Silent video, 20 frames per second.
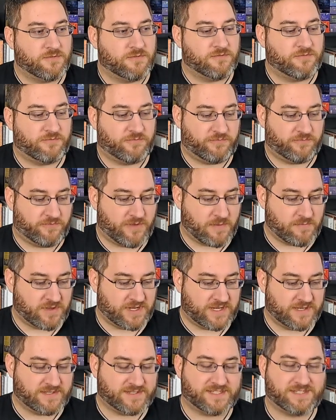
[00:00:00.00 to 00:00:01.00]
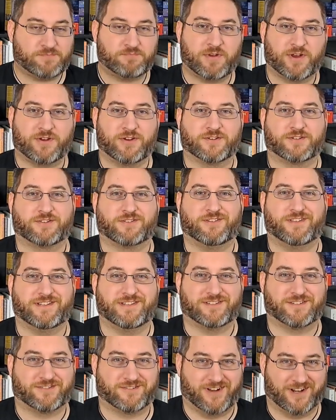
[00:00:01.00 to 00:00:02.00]
feminine spiritual
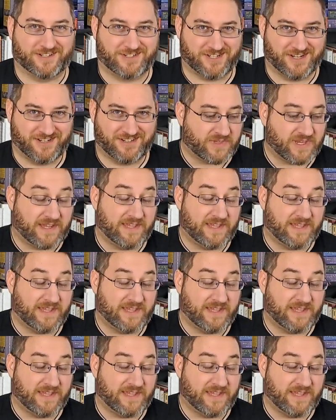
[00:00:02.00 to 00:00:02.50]
instruction.